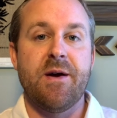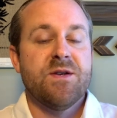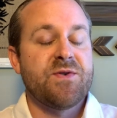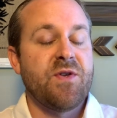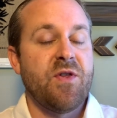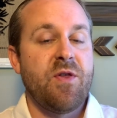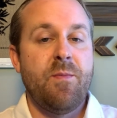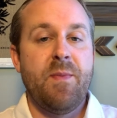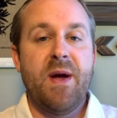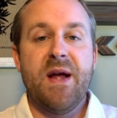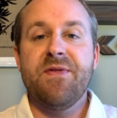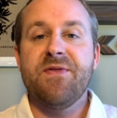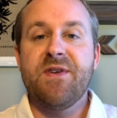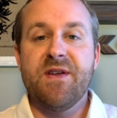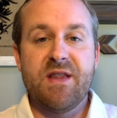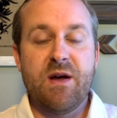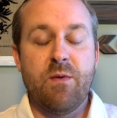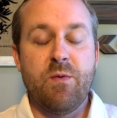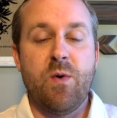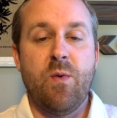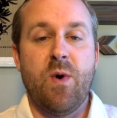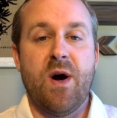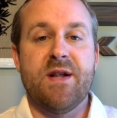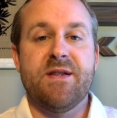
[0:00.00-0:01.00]
So the main thing that
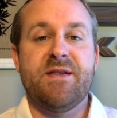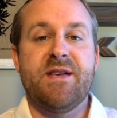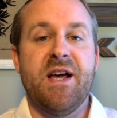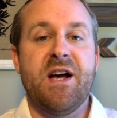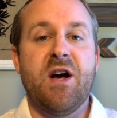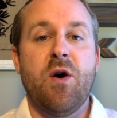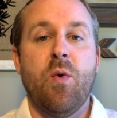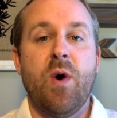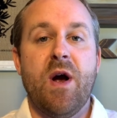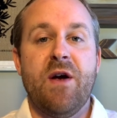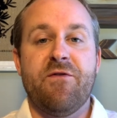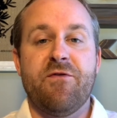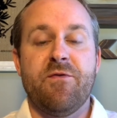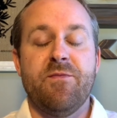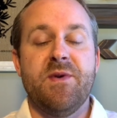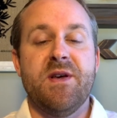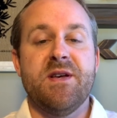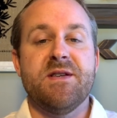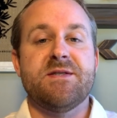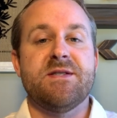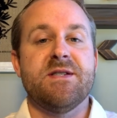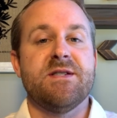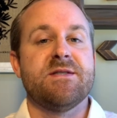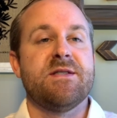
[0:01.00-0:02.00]
we want to take away from
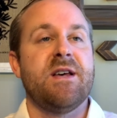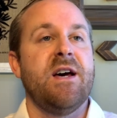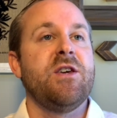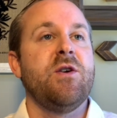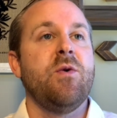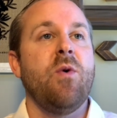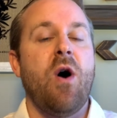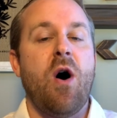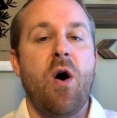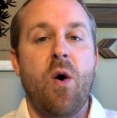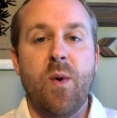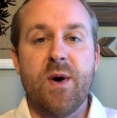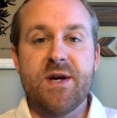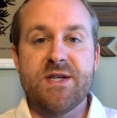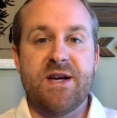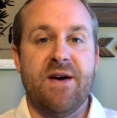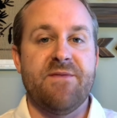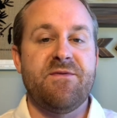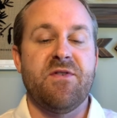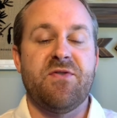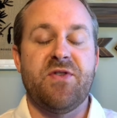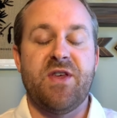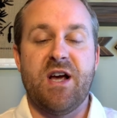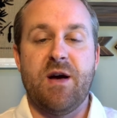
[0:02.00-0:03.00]
this is that you always
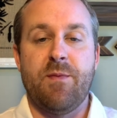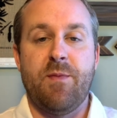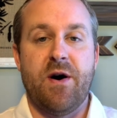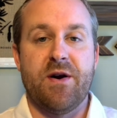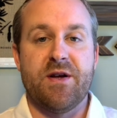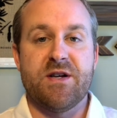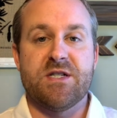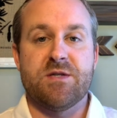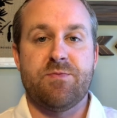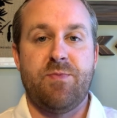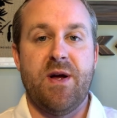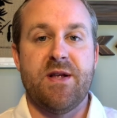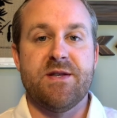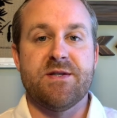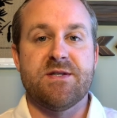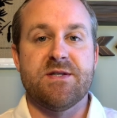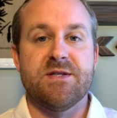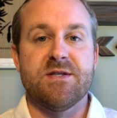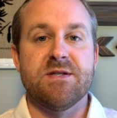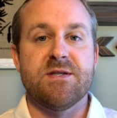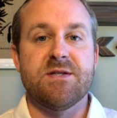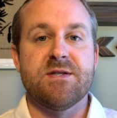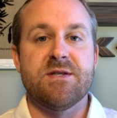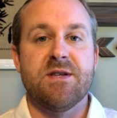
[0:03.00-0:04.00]
have to think about
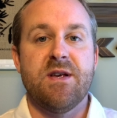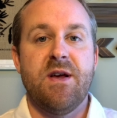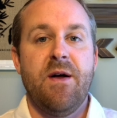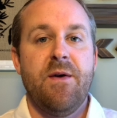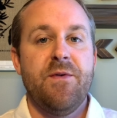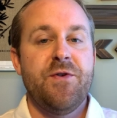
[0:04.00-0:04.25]
expenses.